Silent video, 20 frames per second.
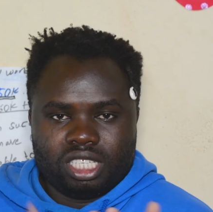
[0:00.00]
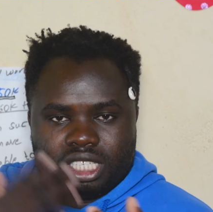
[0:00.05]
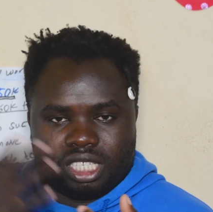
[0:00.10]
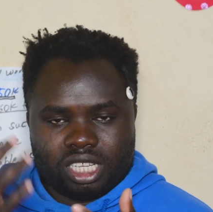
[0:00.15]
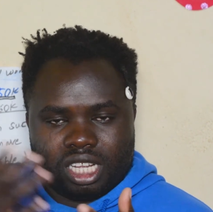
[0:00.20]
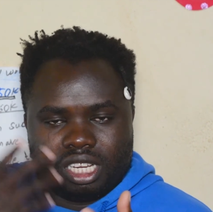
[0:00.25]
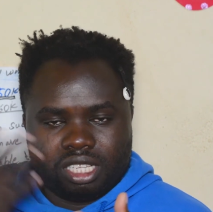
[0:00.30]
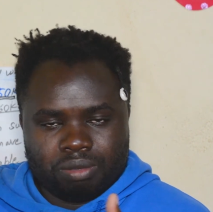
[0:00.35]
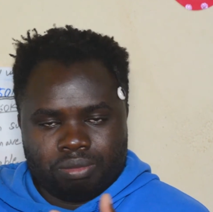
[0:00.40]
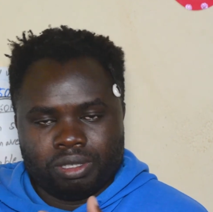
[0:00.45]

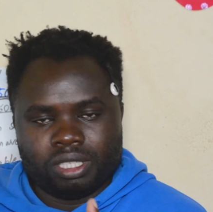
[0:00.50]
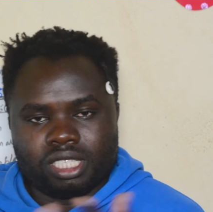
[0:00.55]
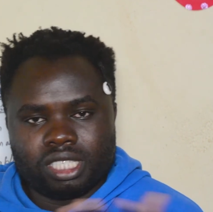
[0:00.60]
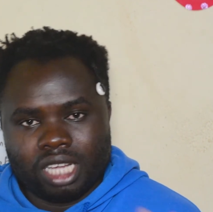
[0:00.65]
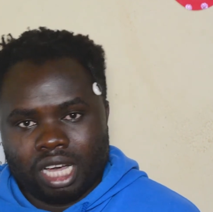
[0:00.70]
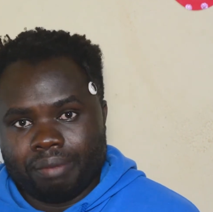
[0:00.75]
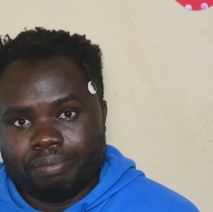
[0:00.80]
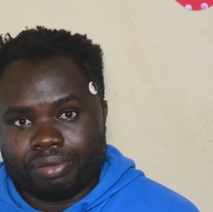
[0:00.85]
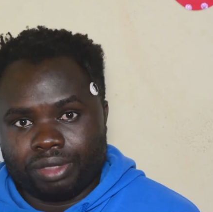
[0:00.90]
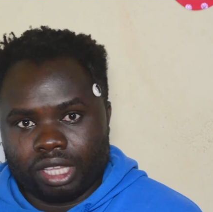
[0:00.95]
It tells
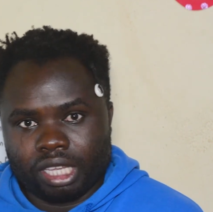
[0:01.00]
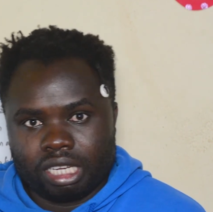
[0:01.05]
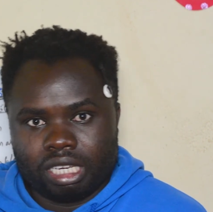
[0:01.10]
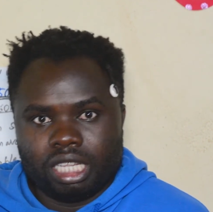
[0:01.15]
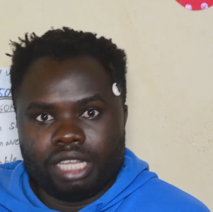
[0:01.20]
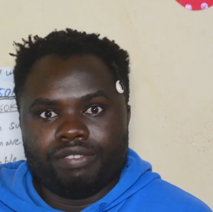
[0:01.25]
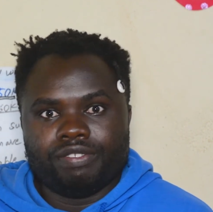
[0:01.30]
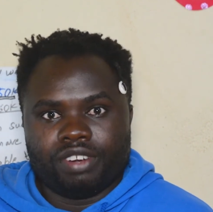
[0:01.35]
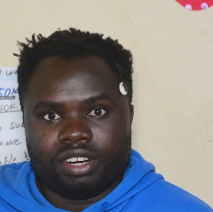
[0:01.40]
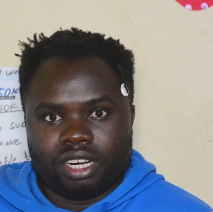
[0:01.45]
me
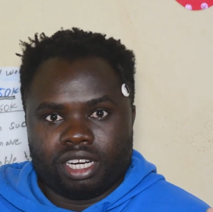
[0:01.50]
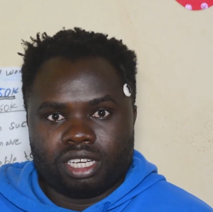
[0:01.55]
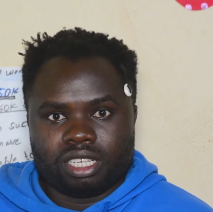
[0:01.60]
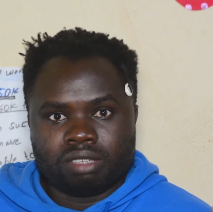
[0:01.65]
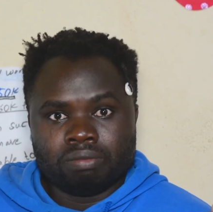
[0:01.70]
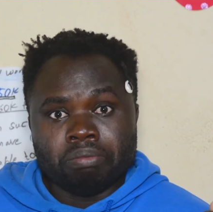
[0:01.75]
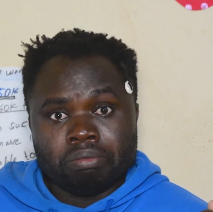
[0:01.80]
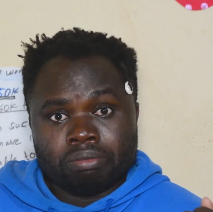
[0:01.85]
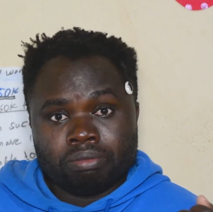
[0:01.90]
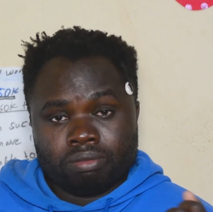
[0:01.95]
something
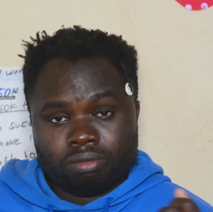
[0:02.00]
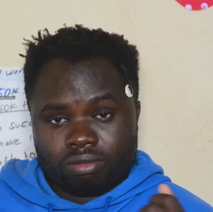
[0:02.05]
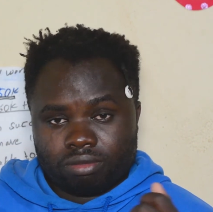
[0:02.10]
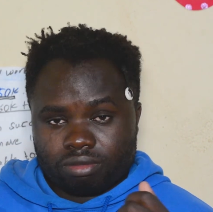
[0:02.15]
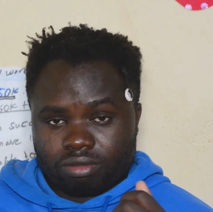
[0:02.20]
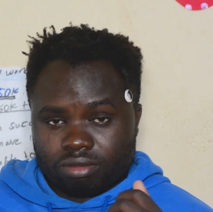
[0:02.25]
different.